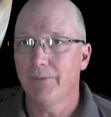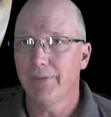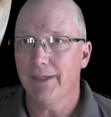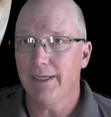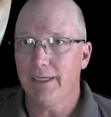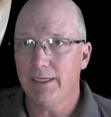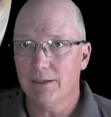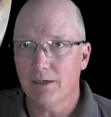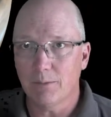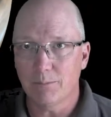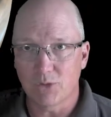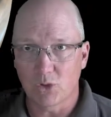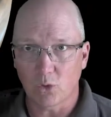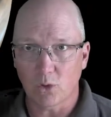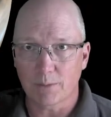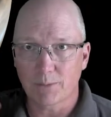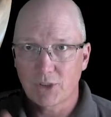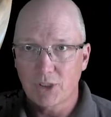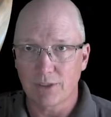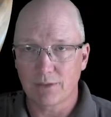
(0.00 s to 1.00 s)
the
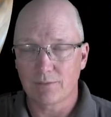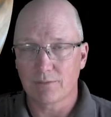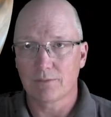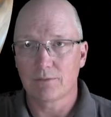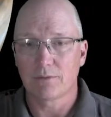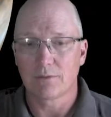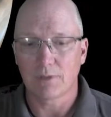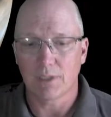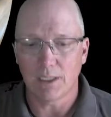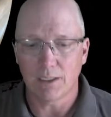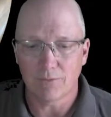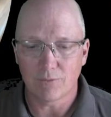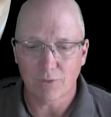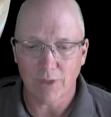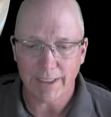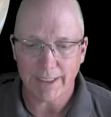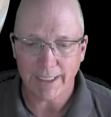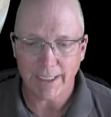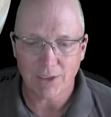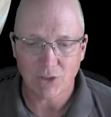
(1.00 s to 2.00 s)
absorption of
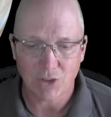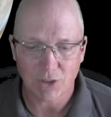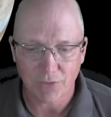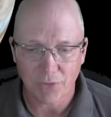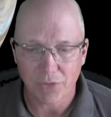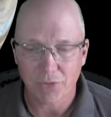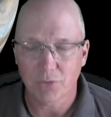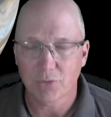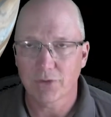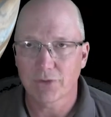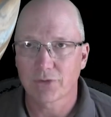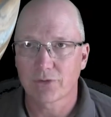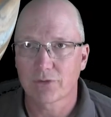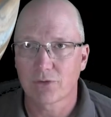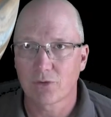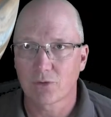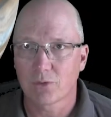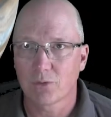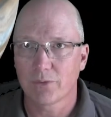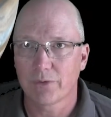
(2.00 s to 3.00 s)
radiation through
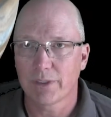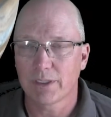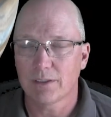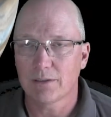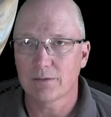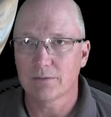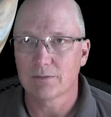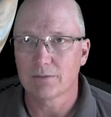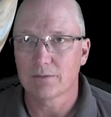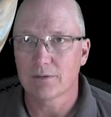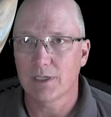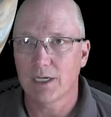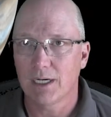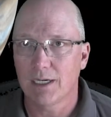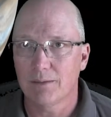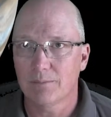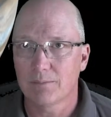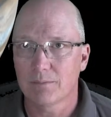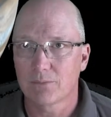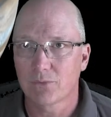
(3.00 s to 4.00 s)

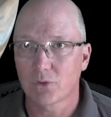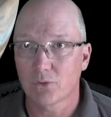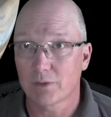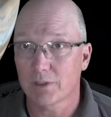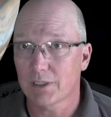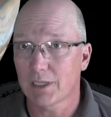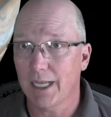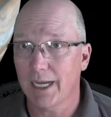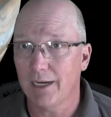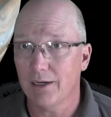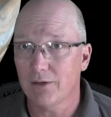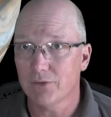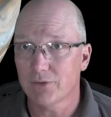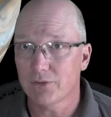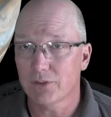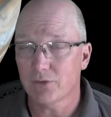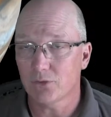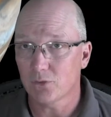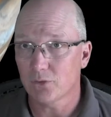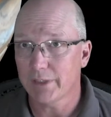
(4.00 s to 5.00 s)
the
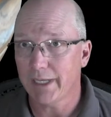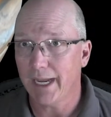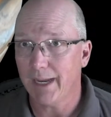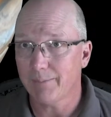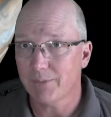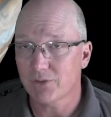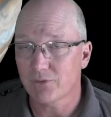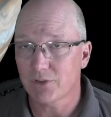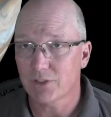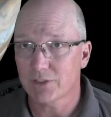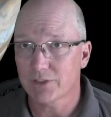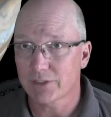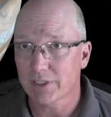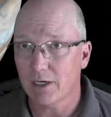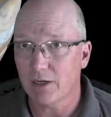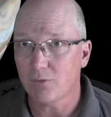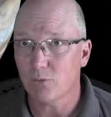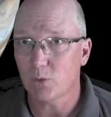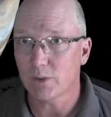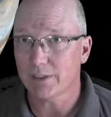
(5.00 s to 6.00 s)
clouds and through the atmosphere
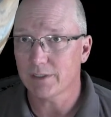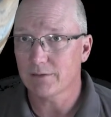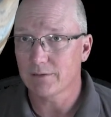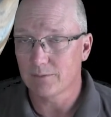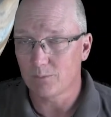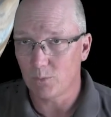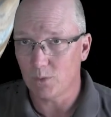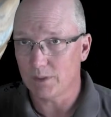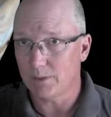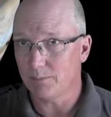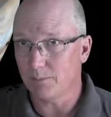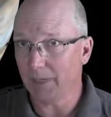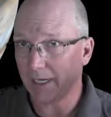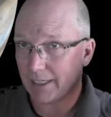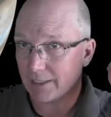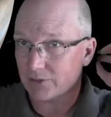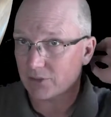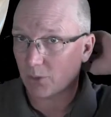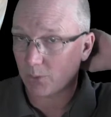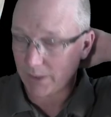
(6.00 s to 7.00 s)
itself would
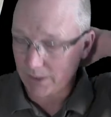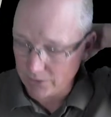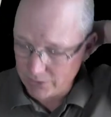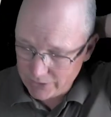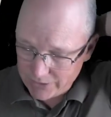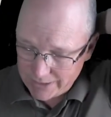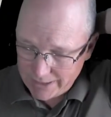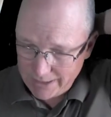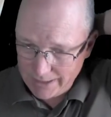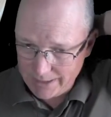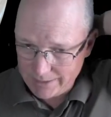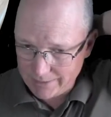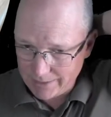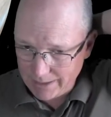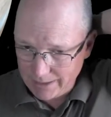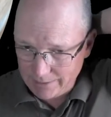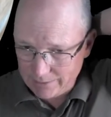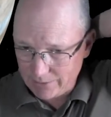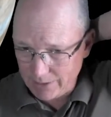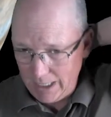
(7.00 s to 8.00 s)
make it so we couldn't see these
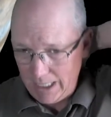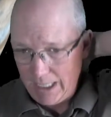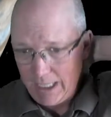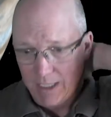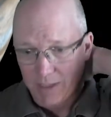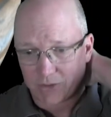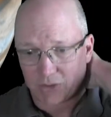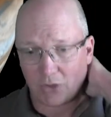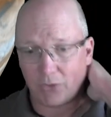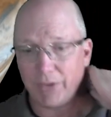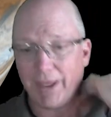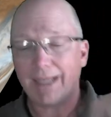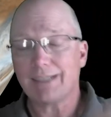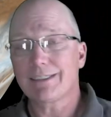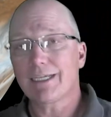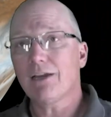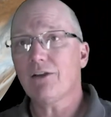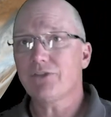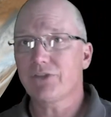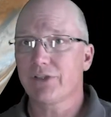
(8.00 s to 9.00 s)
things. So
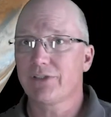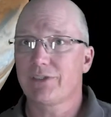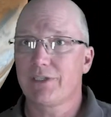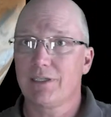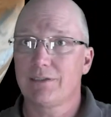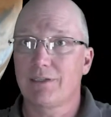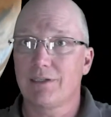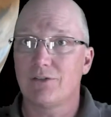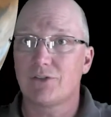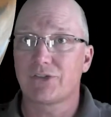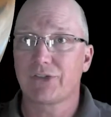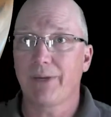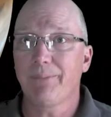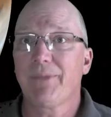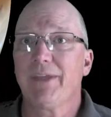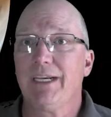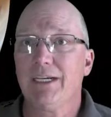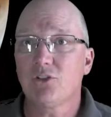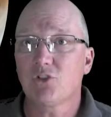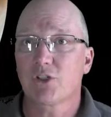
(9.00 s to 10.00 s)
that tells us that there's
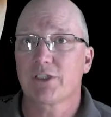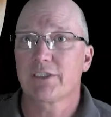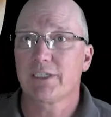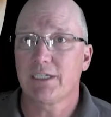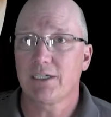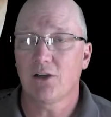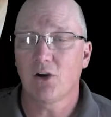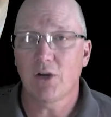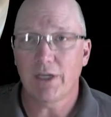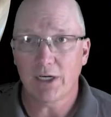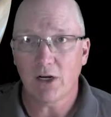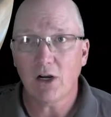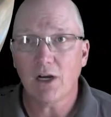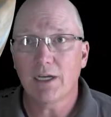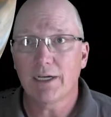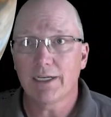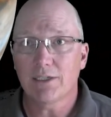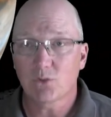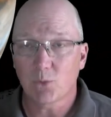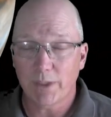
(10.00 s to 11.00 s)
something interesting going
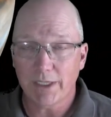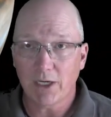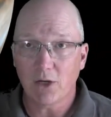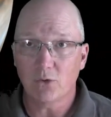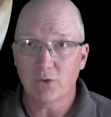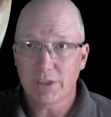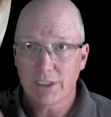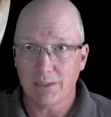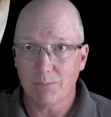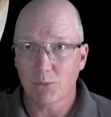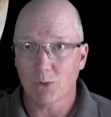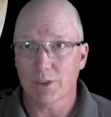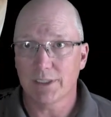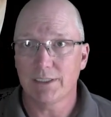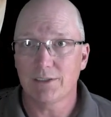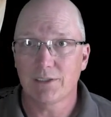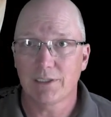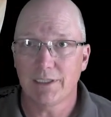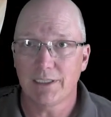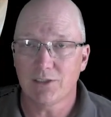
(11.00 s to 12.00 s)
on as we go deeper
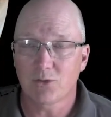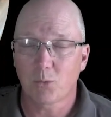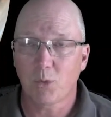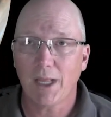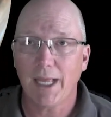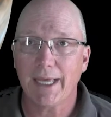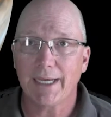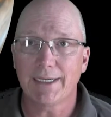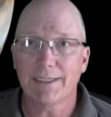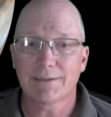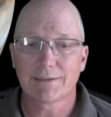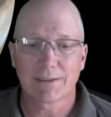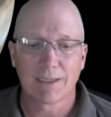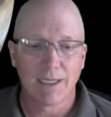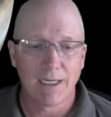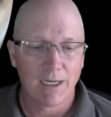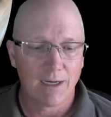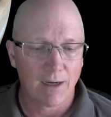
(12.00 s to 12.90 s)
into these planets,